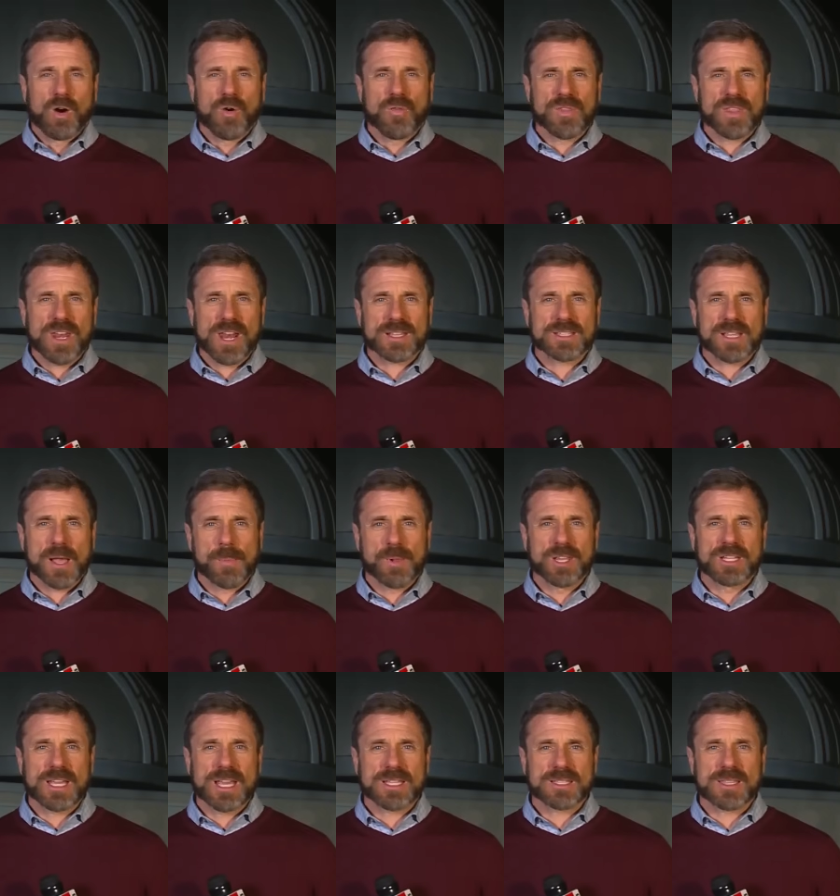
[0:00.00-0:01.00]
Over the next
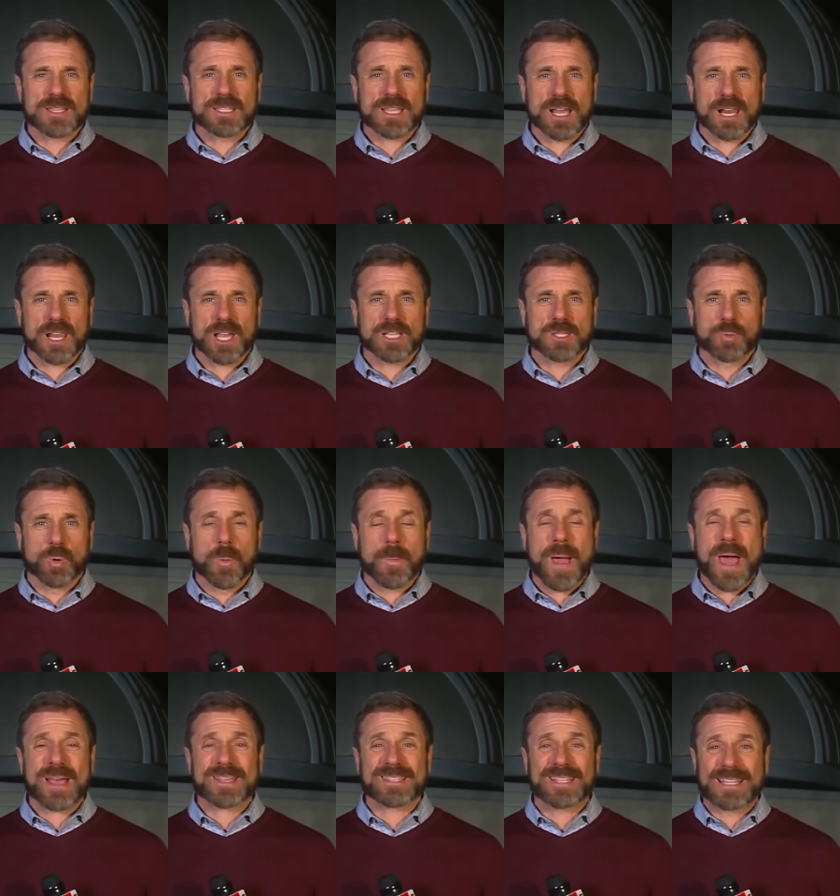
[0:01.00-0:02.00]
couple of days, the satellites will
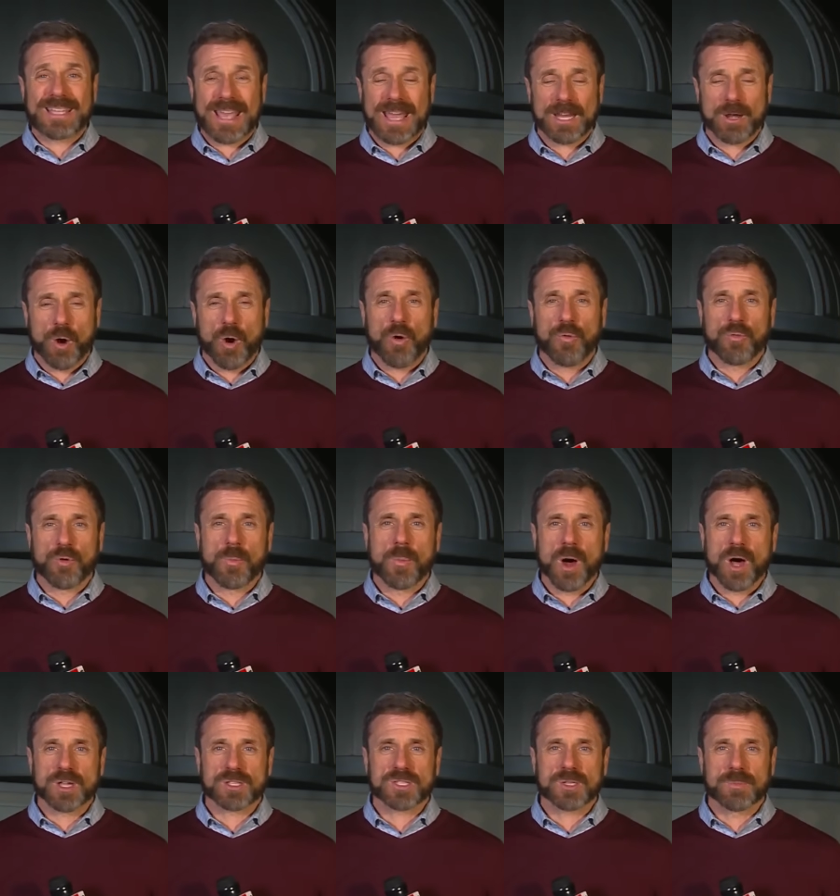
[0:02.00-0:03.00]
pass again over
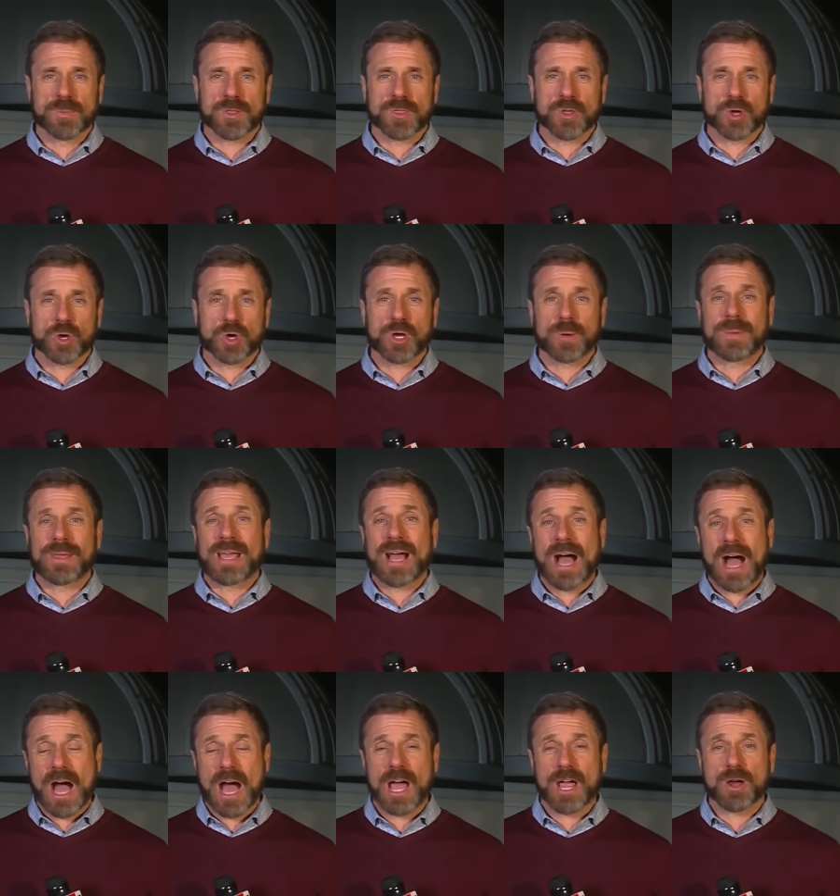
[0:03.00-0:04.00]
Boston, but they're going to be
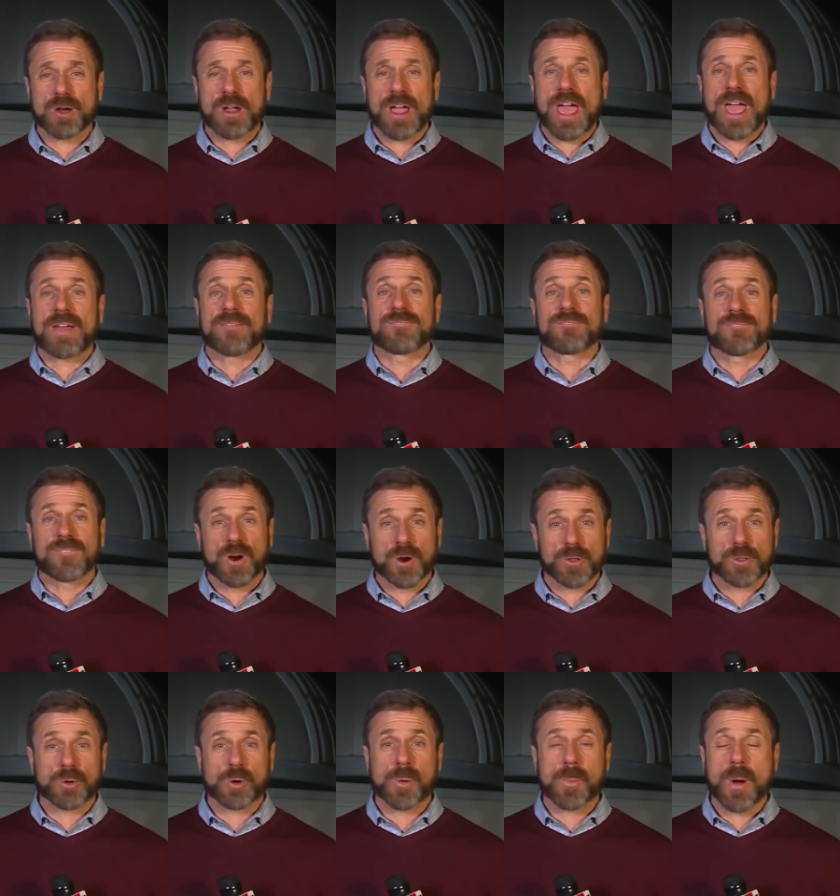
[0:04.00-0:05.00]
higher and
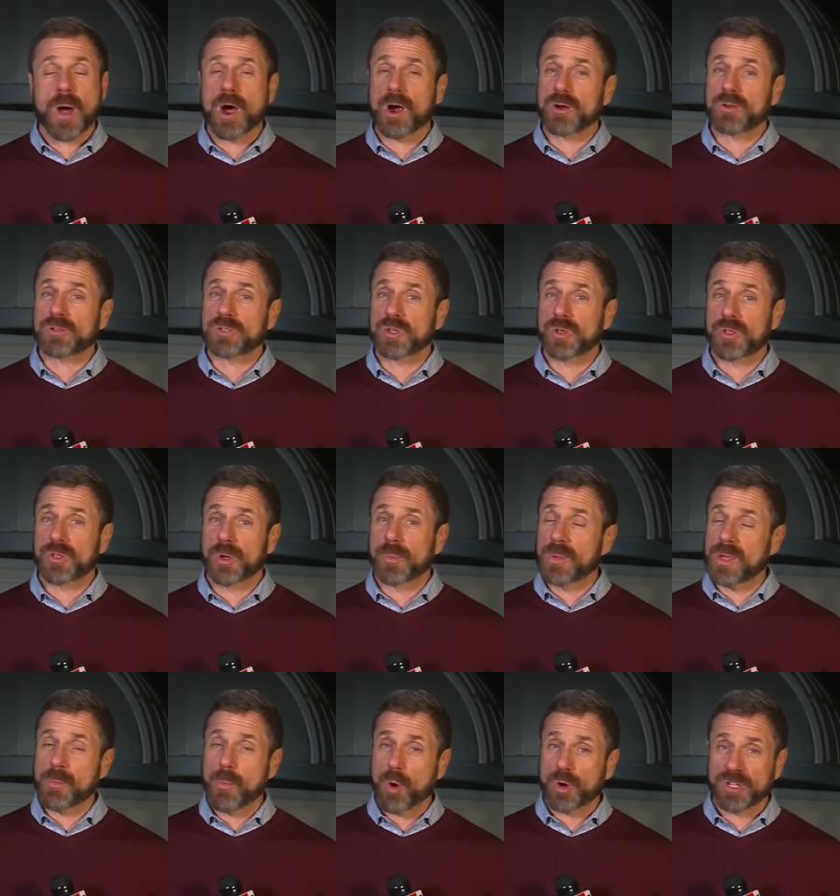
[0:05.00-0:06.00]
farther apart, so they'll
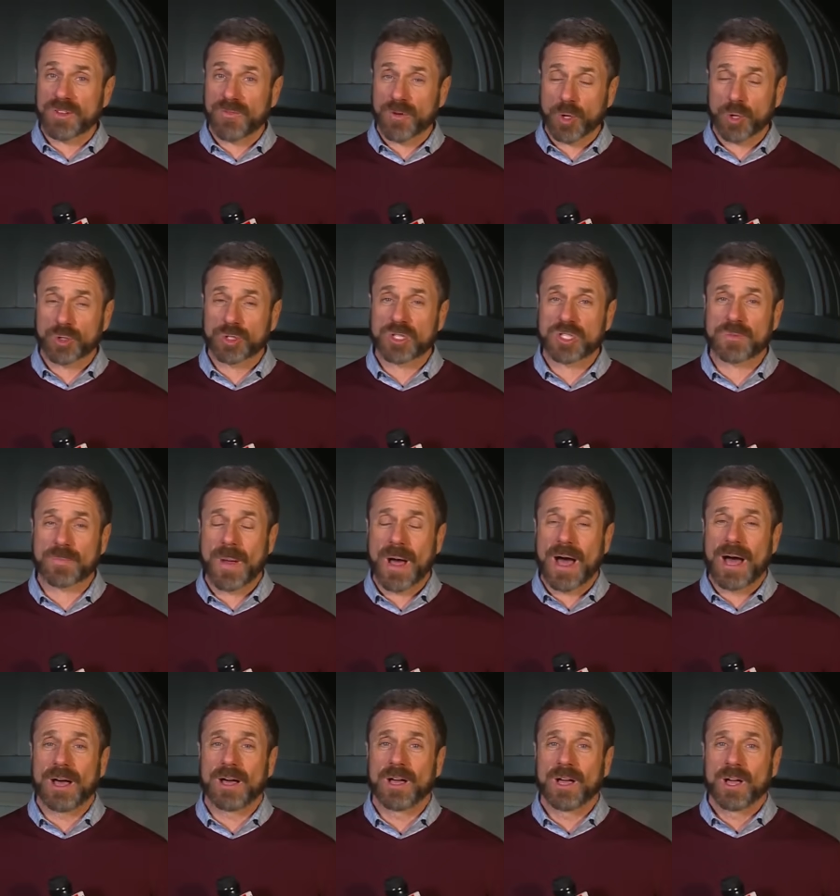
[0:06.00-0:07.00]
be more difficult to
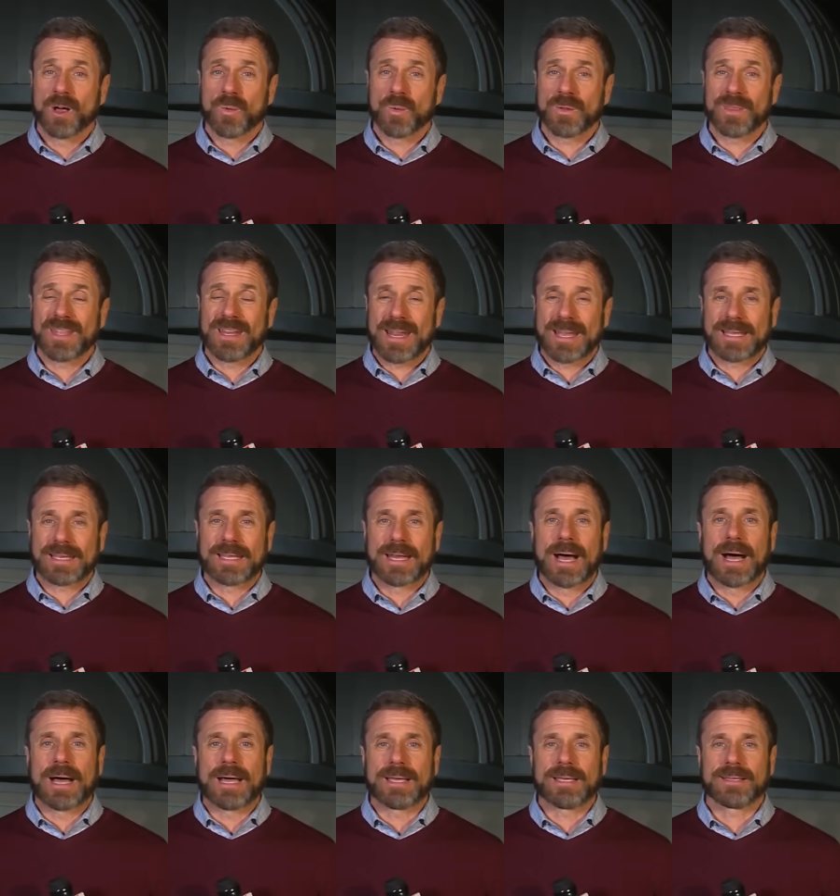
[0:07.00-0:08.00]
spot with the naked
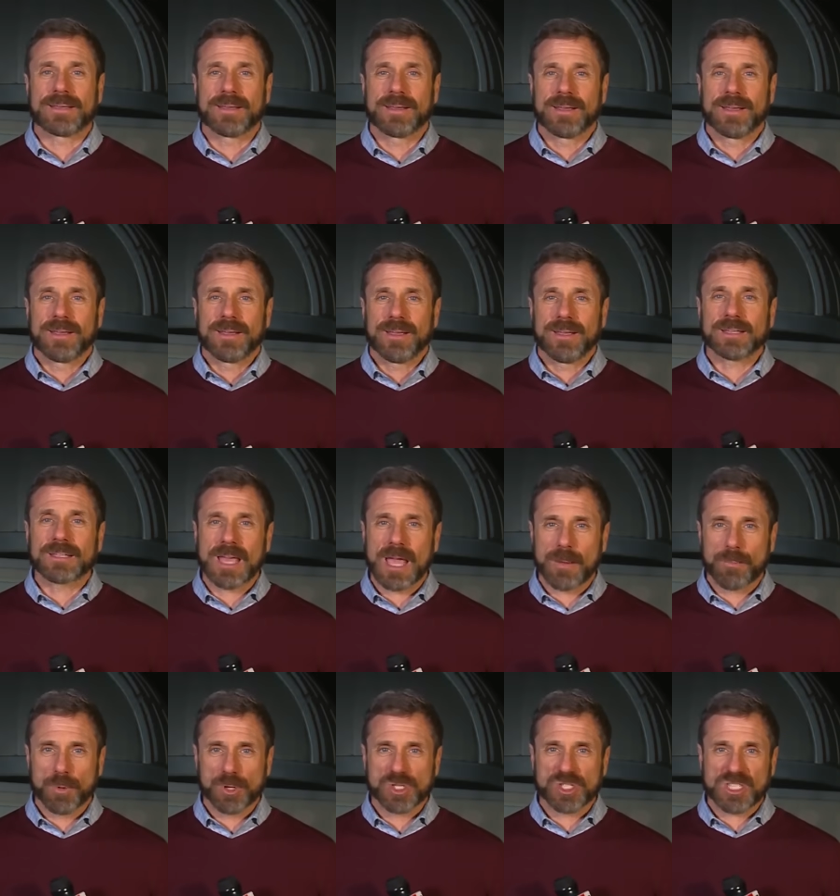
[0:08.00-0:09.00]
eye. In
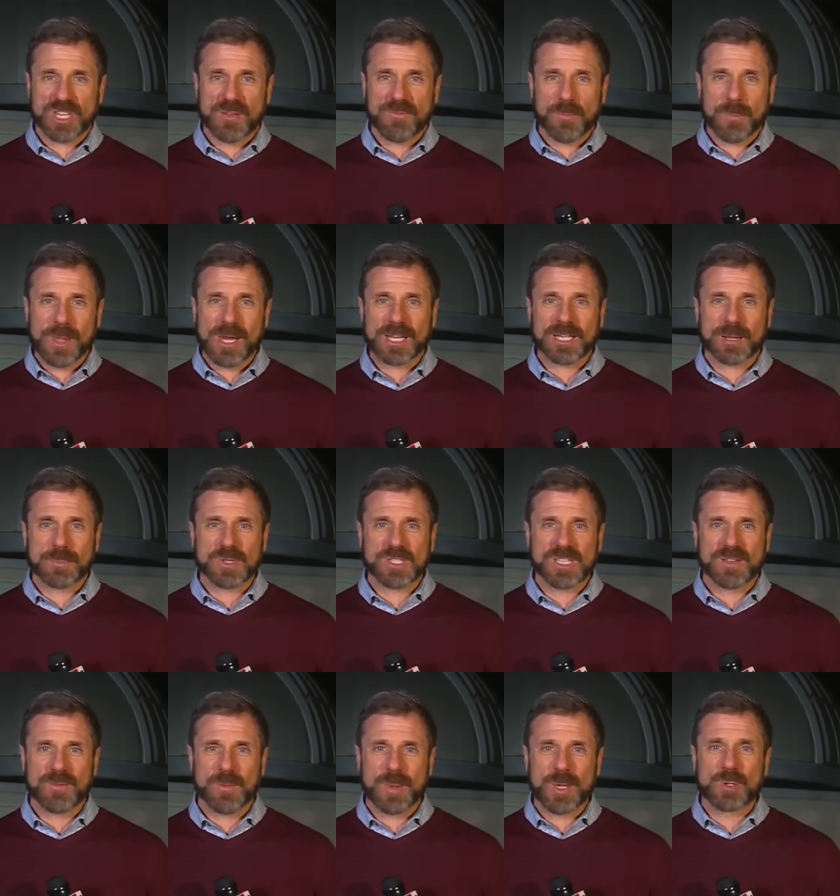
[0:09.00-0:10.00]
Cambridge, David Beedick,
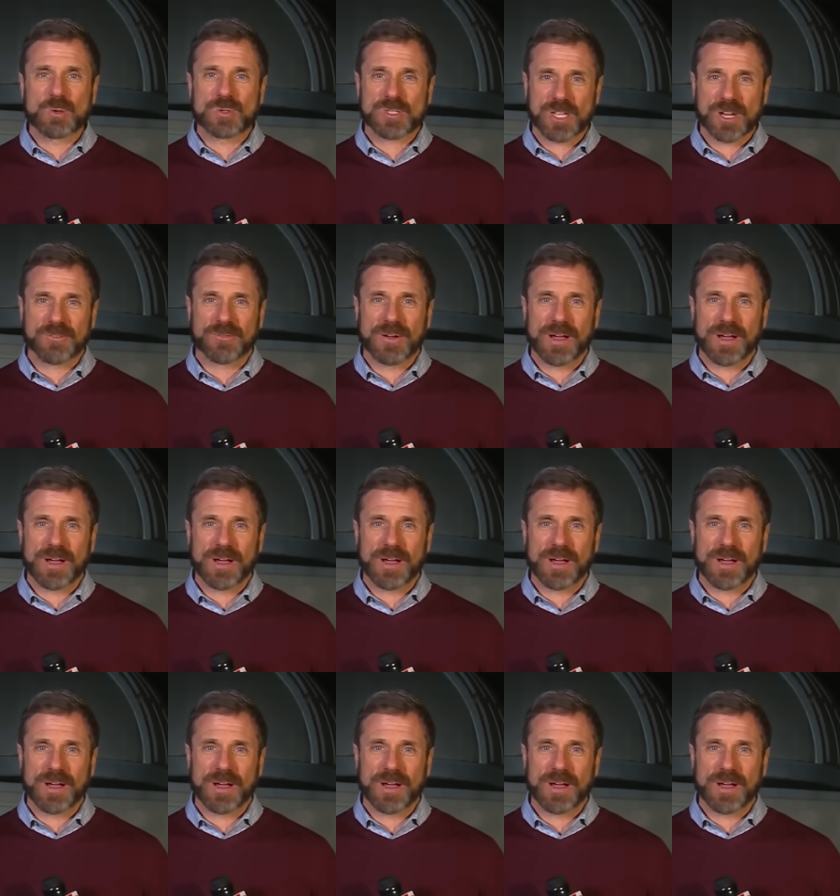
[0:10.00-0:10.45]
WCVB News Center